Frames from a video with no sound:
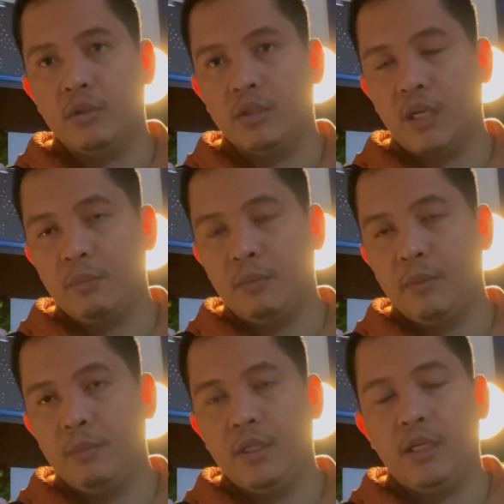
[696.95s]
on top of the
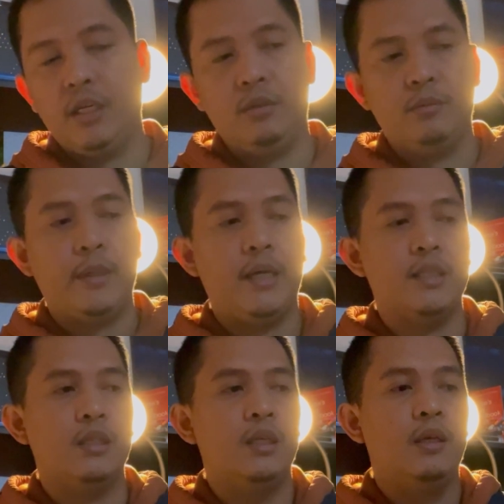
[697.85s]
BI, it's pass.